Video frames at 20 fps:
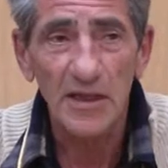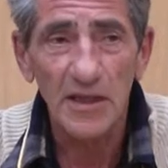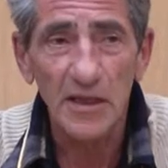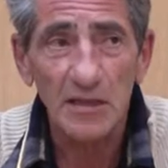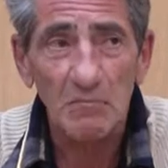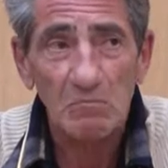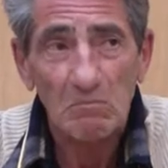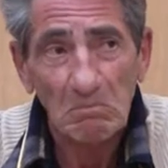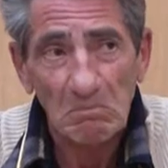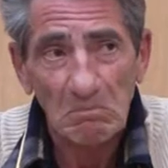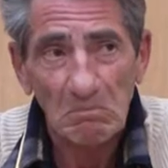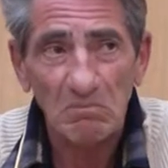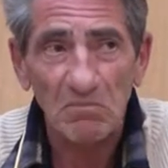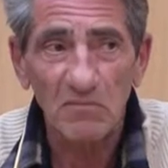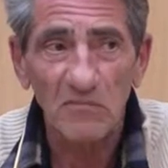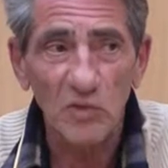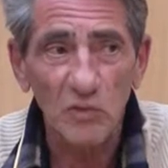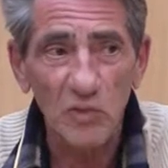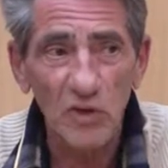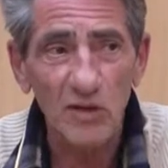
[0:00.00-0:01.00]
And
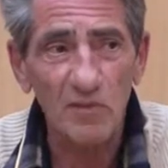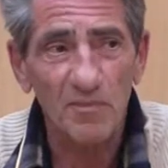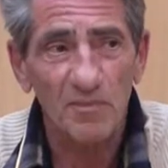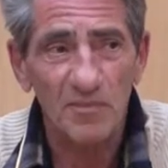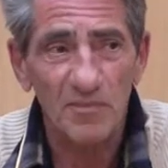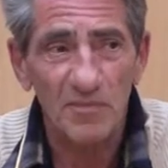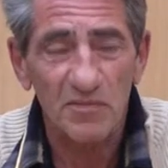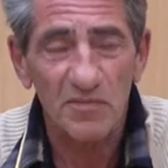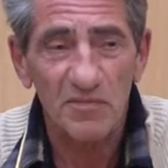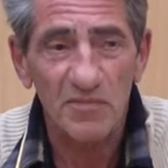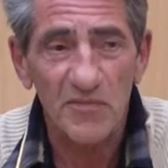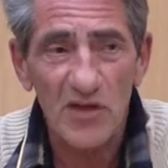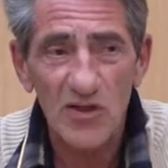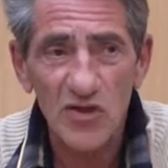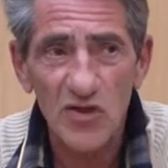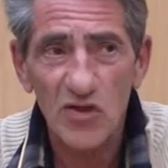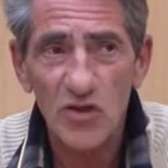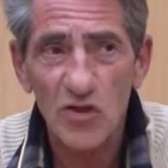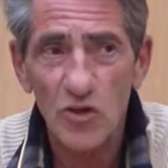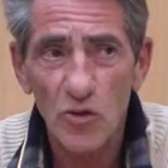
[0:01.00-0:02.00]
well, that's
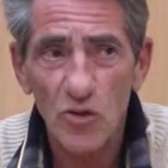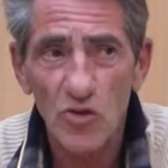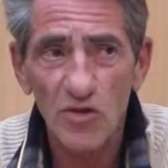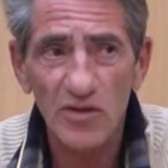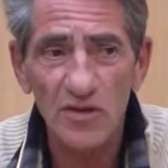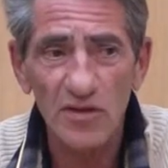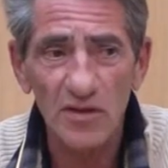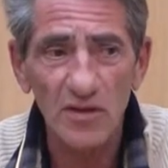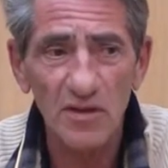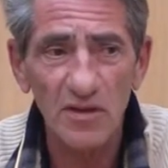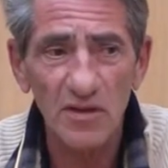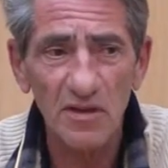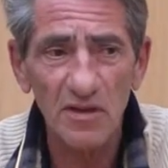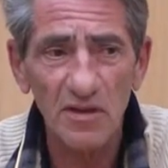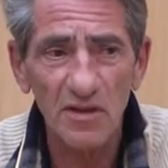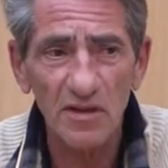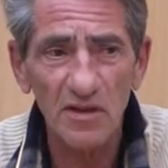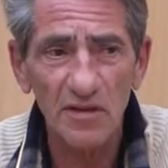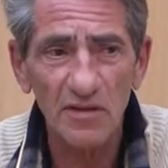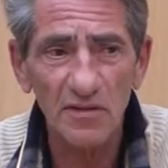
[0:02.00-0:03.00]
short
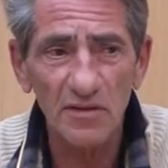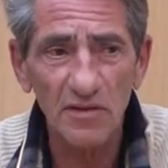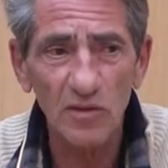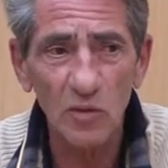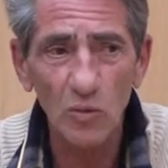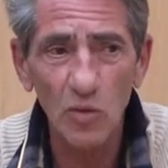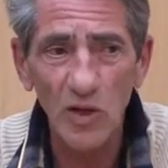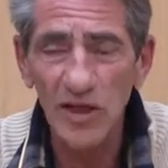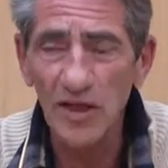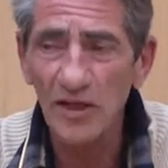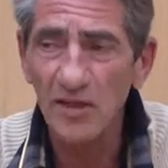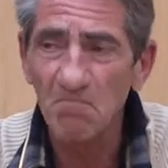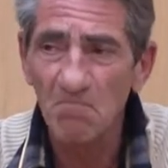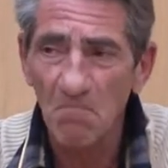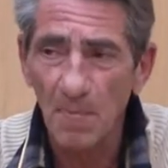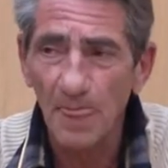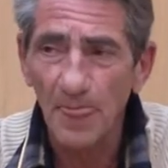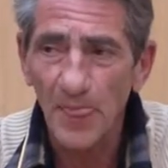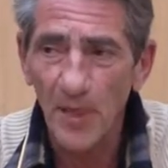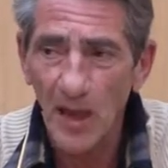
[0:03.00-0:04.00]
the way
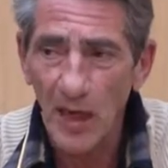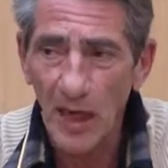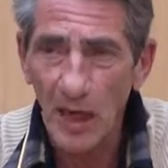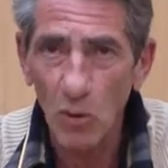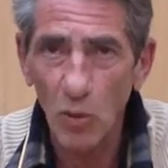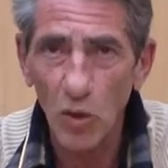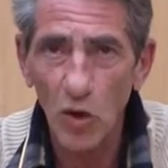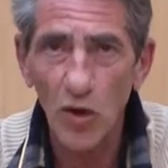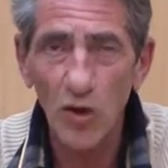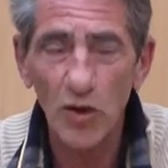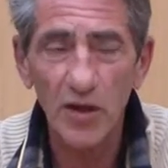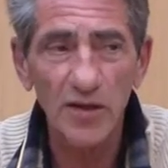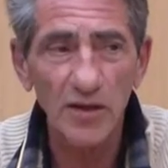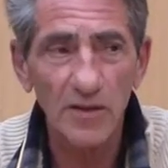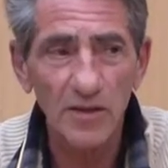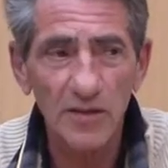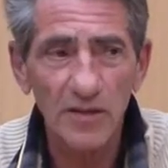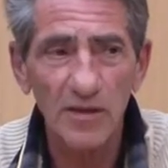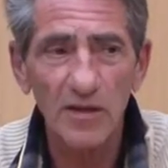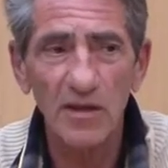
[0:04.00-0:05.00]
I work.
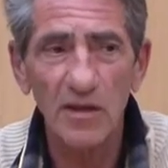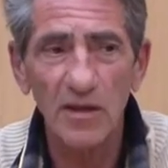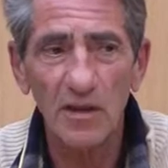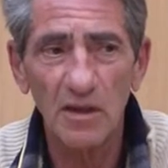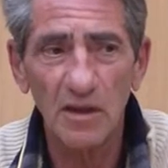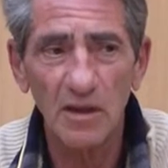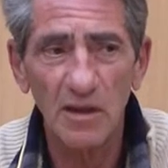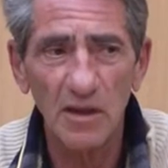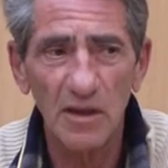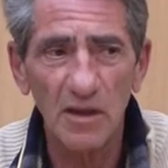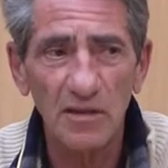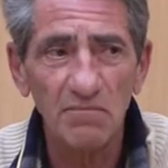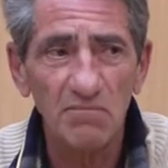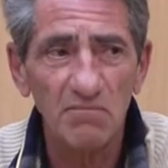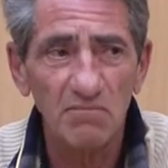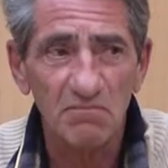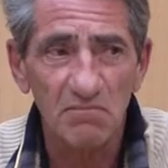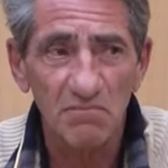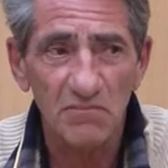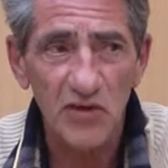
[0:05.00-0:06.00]

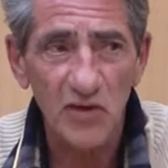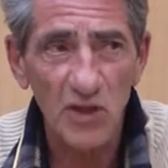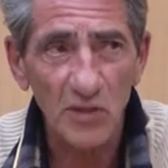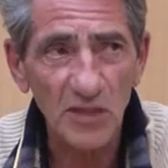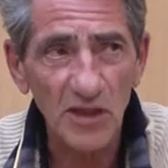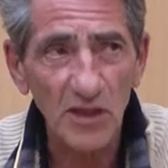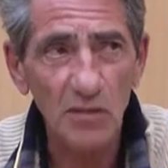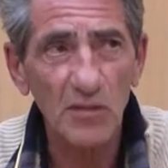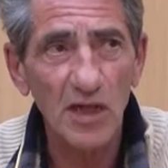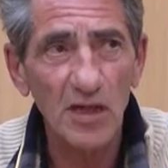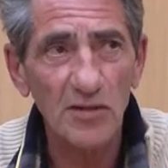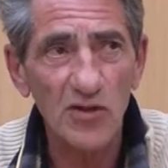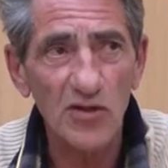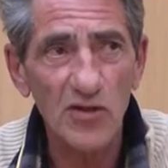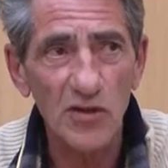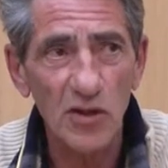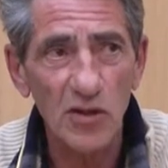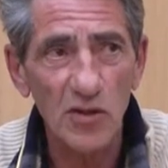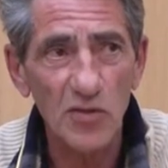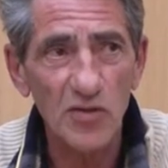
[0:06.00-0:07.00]
Something about the
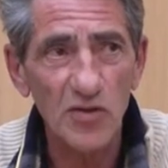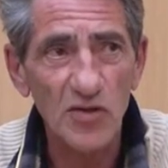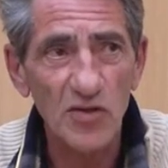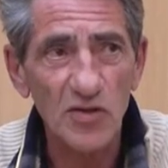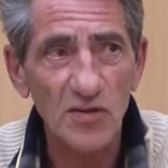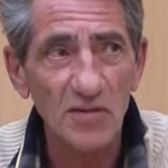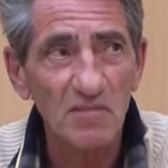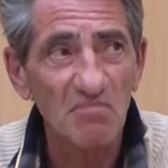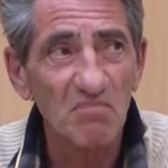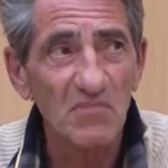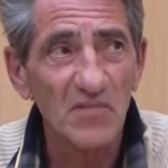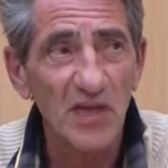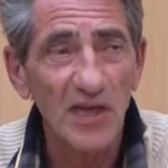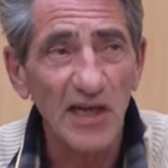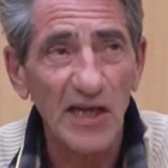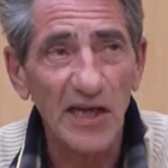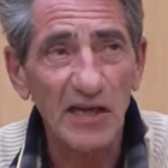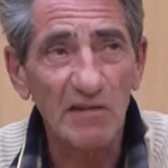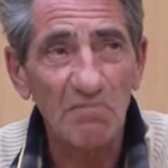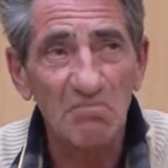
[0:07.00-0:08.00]
stones,
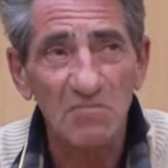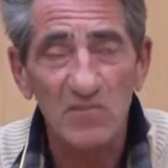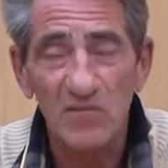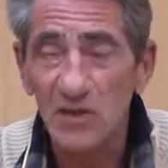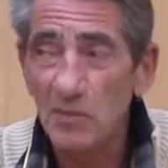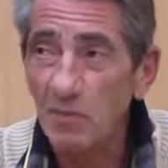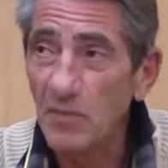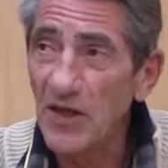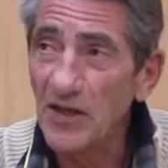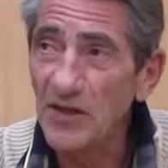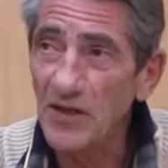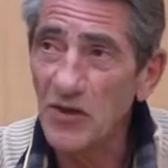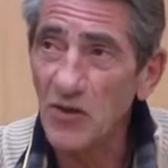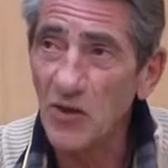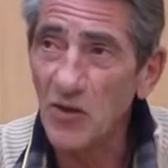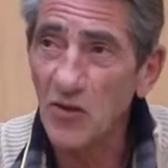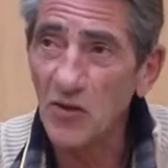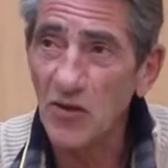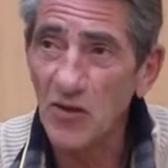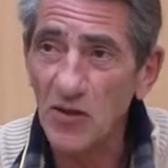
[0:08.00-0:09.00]
and the paintings
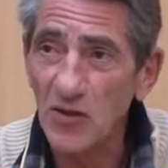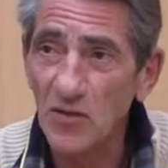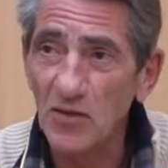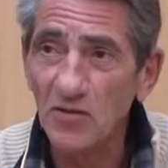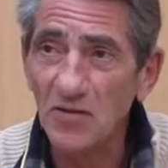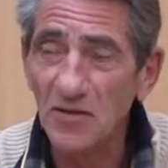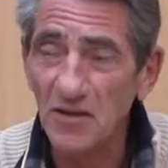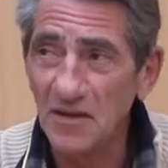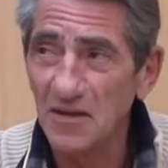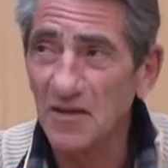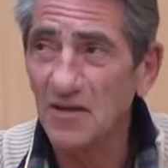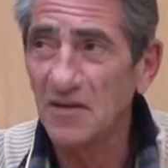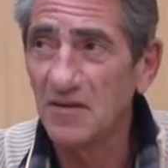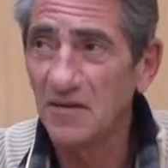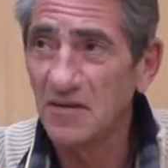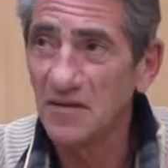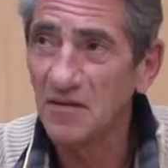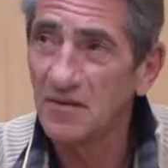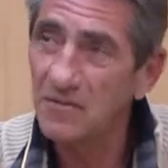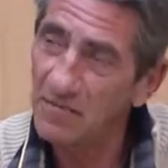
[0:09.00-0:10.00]
also.
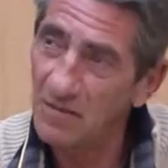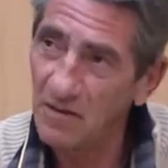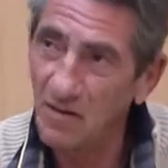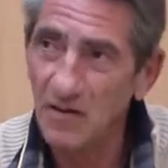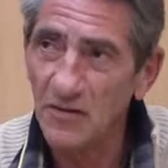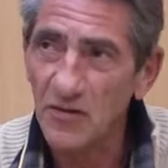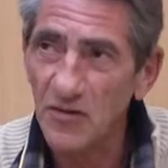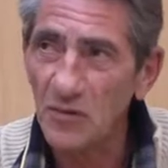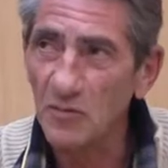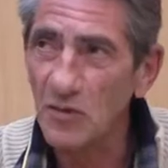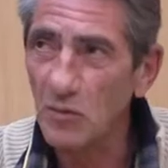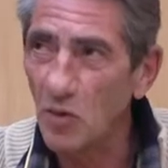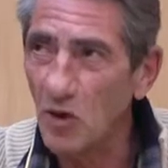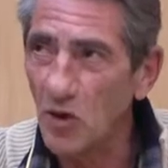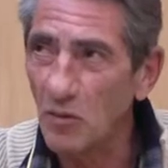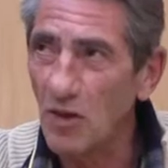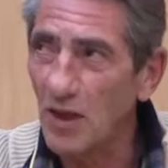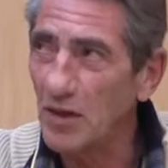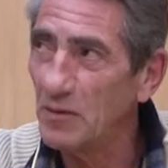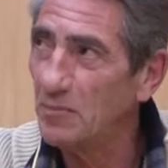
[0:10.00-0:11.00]
Something more
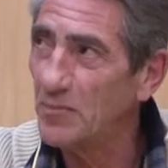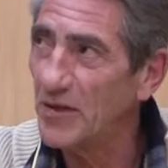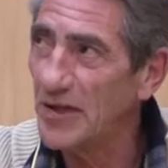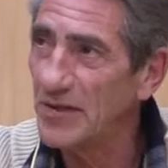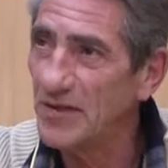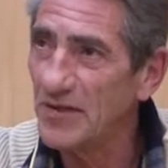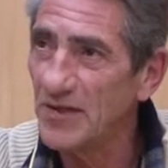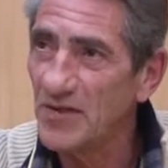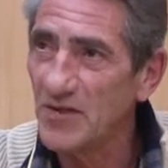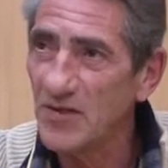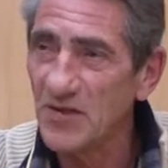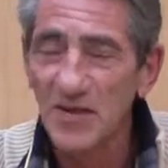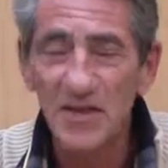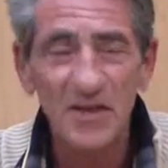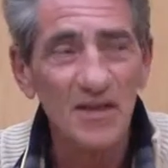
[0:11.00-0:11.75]
about the paintings.